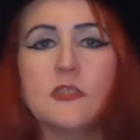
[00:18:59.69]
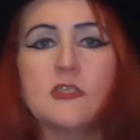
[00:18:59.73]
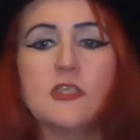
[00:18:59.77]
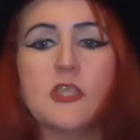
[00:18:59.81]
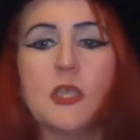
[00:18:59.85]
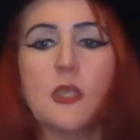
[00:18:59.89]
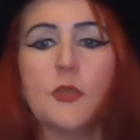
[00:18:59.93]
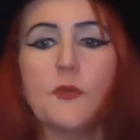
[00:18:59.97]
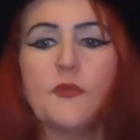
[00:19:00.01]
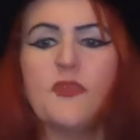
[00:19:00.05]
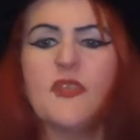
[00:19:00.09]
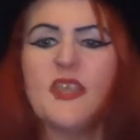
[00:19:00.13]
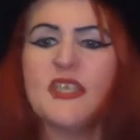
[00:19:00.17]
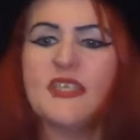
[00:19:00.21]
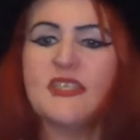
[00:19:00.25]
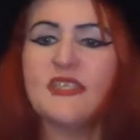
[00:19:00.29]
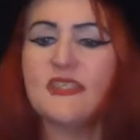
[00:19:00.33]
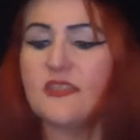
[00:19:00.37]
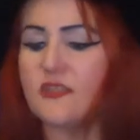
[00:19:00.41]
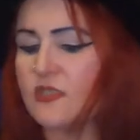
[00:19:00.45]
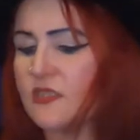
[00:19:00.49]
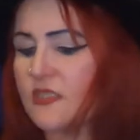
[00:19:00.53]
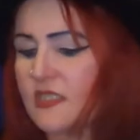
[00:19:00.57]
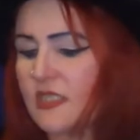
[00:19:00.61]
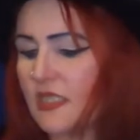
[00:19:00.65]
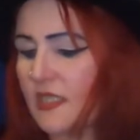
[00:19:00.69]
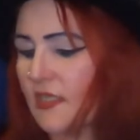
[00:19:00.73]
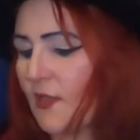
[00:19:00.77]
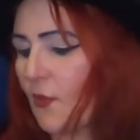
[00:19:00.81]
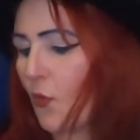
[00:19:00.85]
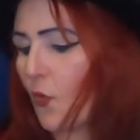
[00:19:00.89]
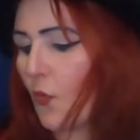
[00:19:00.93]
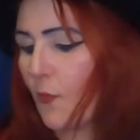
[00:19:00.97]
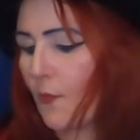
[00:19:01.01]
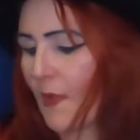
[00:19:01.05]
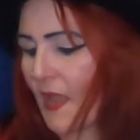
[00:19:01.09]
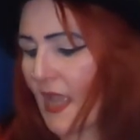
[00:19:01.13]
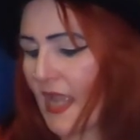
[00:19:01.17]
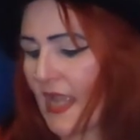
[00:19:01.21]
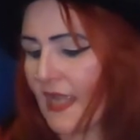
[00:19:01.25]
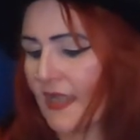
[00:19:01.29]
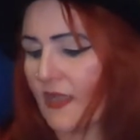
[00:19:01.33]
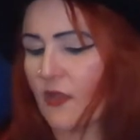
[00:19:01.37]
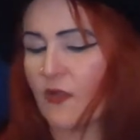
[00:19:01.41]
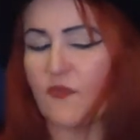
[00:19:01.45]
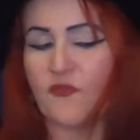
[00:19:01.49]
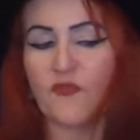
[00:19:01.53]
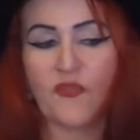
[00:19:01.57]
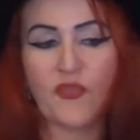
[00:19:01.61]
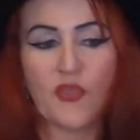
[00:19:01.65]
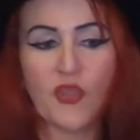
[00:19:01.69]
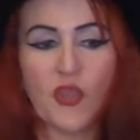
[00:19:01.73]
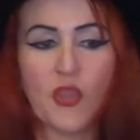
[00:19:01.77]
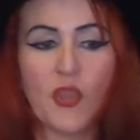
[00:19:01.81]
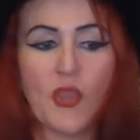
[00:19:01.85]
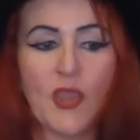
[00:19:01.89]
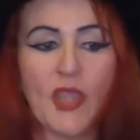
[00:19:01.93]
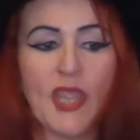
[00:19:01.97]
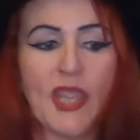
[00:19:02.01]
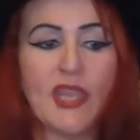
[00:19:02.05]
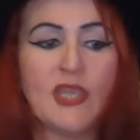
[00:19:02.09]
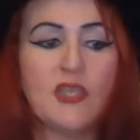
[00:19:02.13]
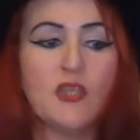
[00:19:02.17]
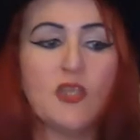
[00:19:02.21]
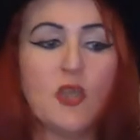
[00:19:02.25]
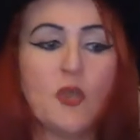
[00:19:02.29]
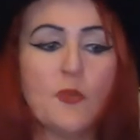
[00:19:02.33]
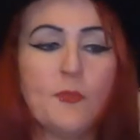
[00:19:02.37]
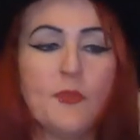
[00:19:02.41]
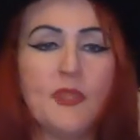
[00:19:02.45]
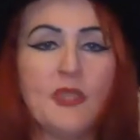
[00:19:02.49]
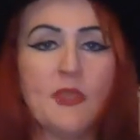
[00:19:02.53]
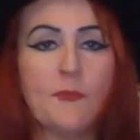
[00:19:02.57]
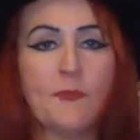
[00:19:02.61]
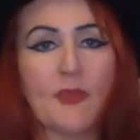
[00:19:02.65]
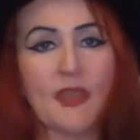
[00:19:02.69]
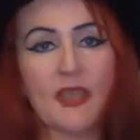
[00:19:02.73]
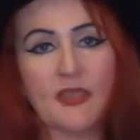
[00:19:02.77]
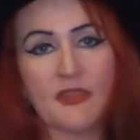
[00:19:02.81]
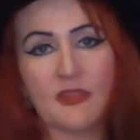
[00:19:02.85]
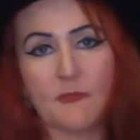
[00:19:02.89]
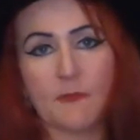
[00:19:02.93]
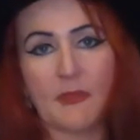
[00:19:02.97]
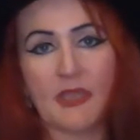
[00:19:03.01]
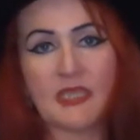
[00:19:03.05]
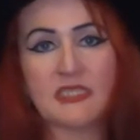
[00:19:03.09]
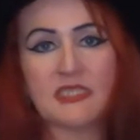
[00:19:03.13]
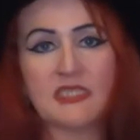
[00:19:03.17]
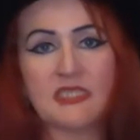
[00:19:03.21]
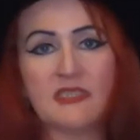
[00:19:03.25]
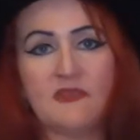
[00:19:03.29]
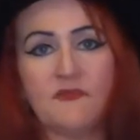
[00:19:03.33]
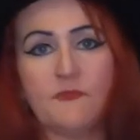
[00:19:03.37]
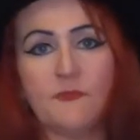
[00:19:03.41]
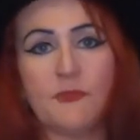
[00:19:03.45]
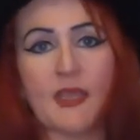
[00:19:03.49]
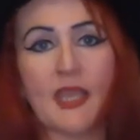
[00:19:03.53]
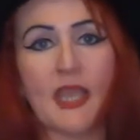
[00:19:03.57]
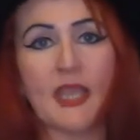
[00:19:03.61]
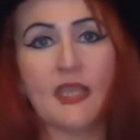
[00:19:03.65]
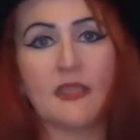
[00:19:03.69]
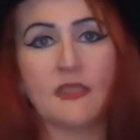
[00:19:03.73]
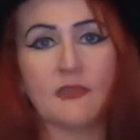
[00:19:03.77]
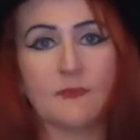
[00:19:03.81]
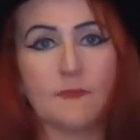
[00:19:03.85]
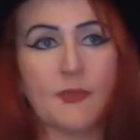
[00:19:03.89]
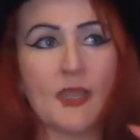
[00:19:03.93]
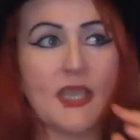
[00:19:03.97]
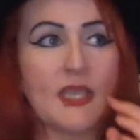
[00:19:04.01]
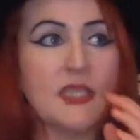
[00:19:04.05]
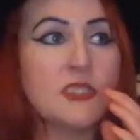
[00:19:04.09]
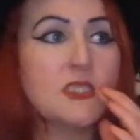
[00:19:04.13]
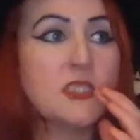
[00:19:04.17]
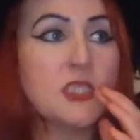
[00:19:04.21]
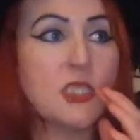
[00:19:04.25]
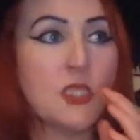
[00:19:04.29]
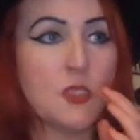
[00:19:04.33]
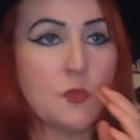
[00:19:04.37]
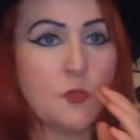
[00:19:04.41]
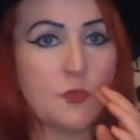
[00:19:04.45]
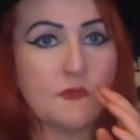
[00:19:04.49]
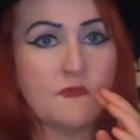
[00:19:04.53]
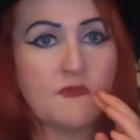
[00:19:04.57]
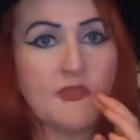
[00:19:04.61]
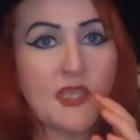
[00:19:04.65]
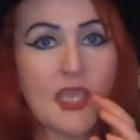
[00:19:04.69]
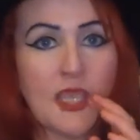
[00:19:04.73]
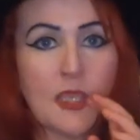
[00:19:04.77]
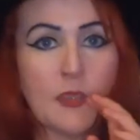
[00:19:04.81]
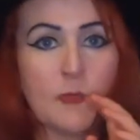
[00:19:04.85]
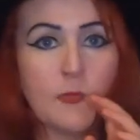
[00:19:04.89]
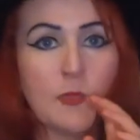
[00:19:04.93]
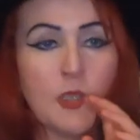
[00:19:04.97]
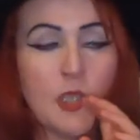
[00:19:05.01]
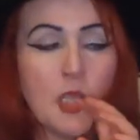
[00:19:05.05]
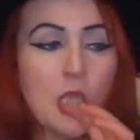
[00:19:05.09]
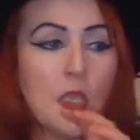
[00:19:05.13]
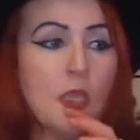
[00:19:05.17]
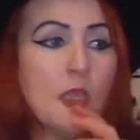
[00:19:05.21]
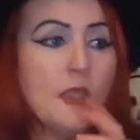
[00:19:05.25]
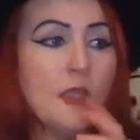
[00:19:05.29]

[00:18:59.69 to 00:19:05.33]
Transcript: So this is just a little bag of 30. Normally I buy the massive bag. I buy two of them.